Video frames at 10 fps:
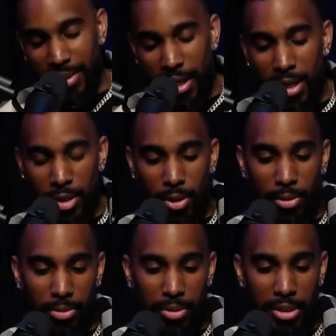Yeah,
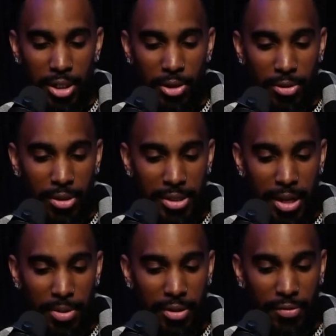so continuing on the
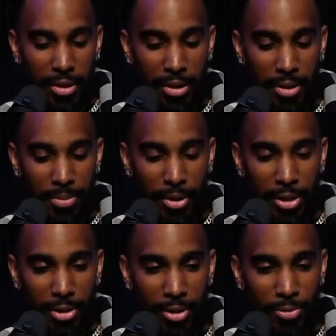topic of
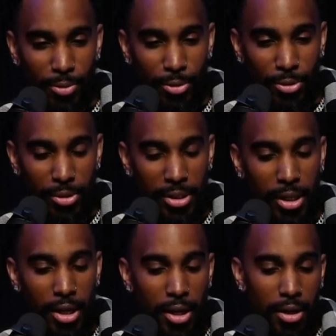breaking all the rules.
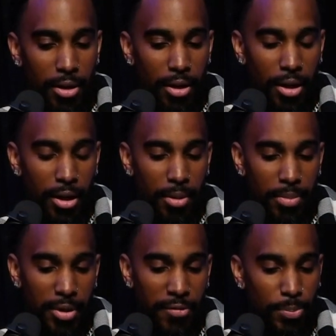
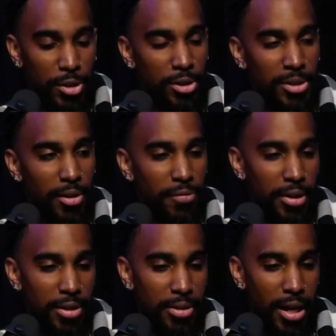If put yourself
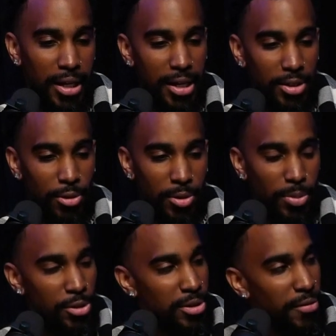in, I guess you can
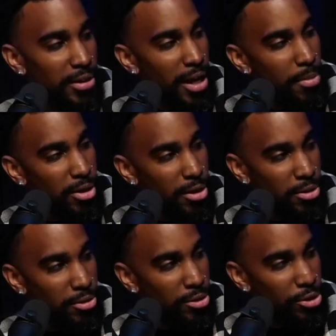put yourself in Gabrielle
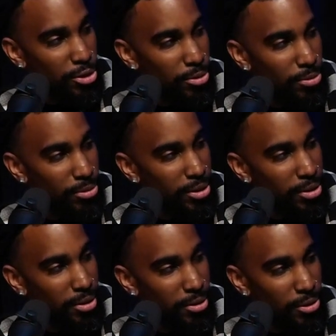Union's shoes,
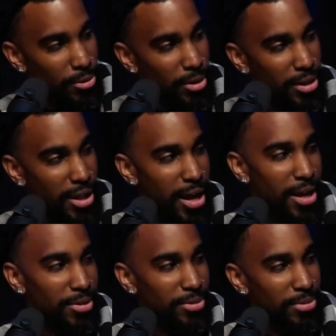knowing
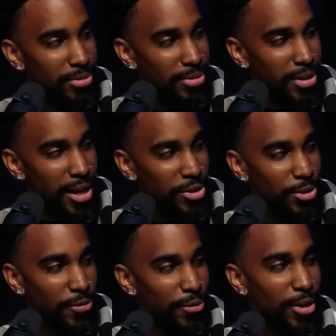that that's
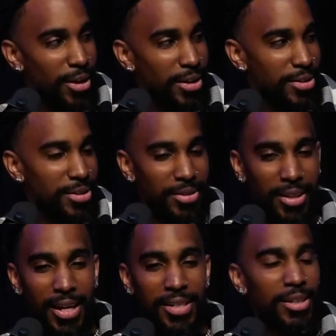your friend's
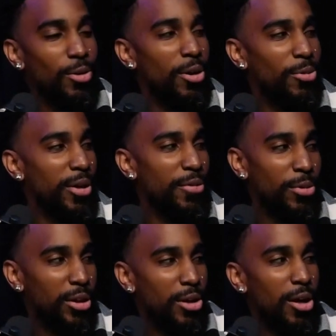cousin or whatever you
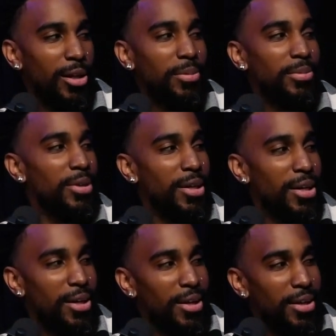want to call him.
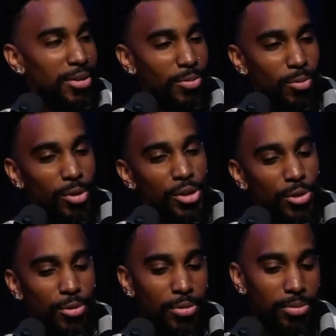Would
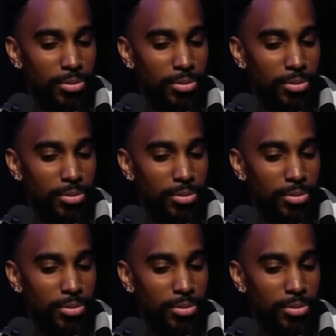you?